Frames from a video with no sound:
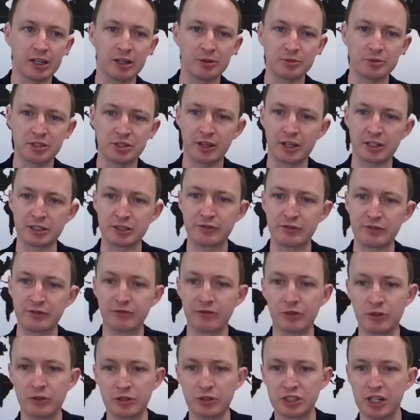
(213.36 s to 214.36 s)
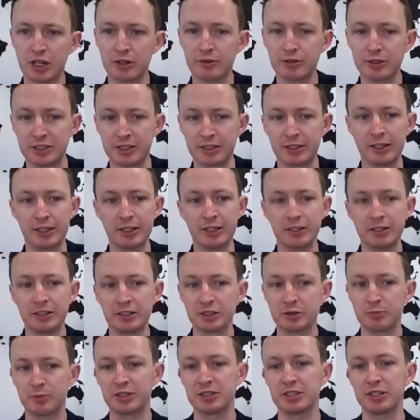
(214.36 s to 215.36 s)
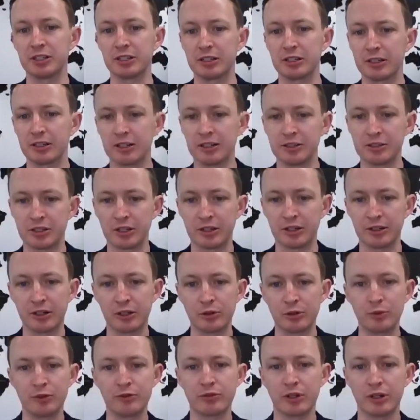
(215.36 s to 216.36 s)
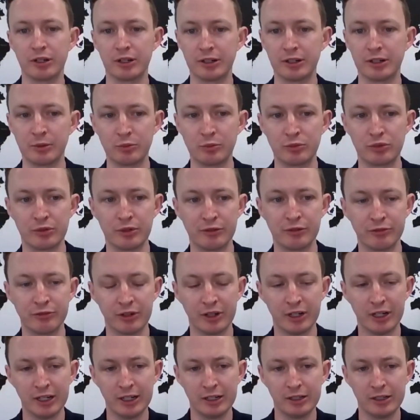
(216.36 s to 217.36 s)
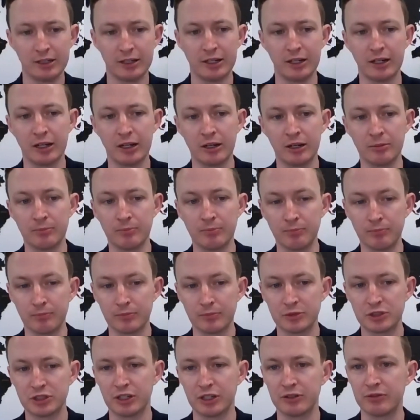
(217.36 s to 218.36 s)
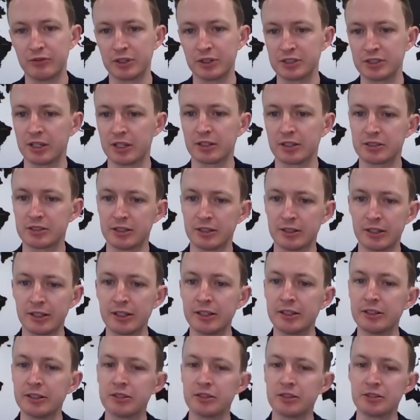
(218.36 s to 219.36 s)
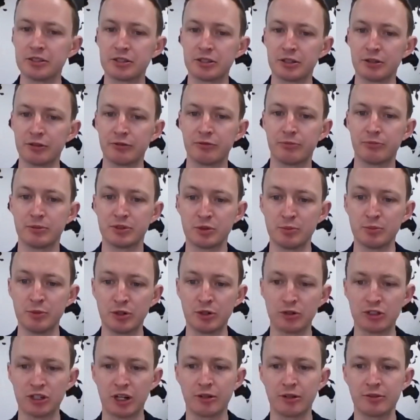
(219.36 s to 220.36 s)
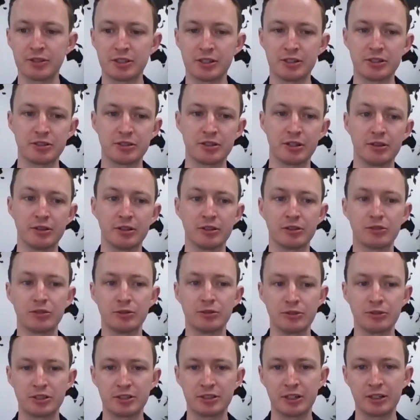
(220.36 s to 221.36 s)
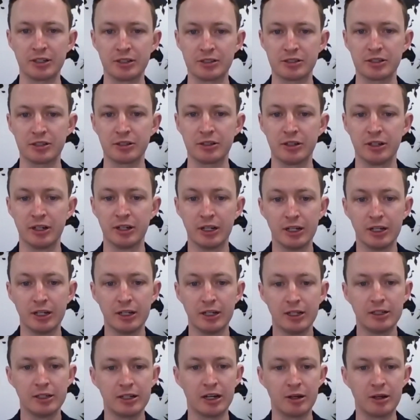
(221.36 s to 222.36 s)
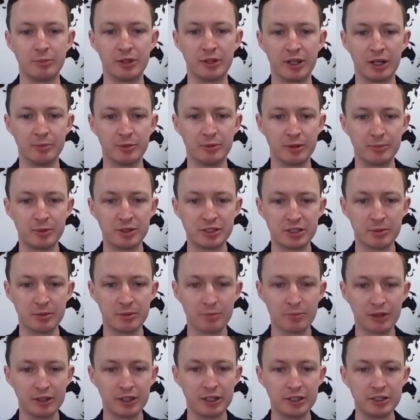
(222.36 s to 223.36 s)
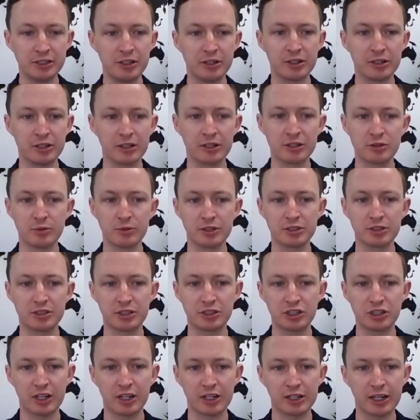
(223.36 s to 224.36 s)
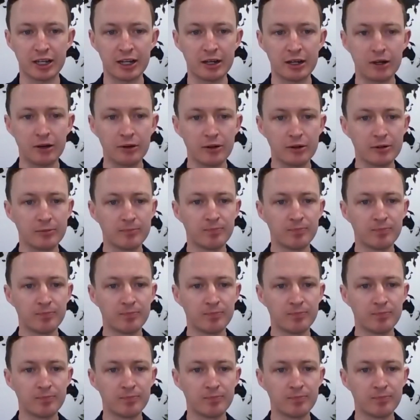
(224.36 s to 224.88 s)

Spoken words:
So that's for charity leaders particularly. So I know we've got a number of chief execs and leaders of small charities on the call today. So that might be something that you guys want to check out.